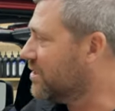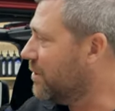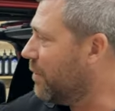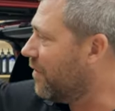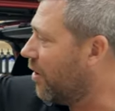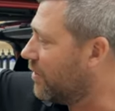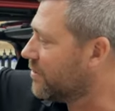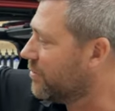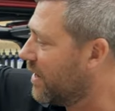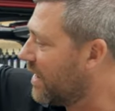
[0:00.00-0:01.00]
see we've
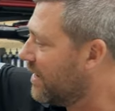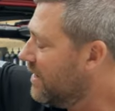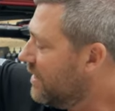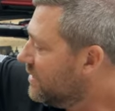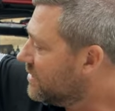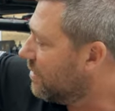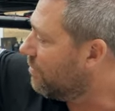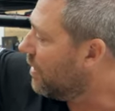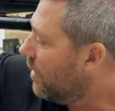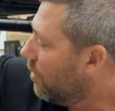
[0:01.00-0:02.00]
also got
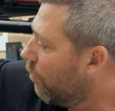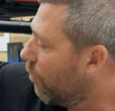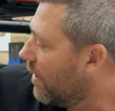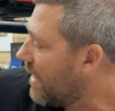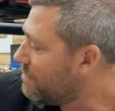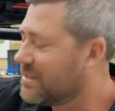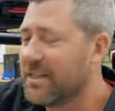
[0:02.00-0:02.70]
some wraps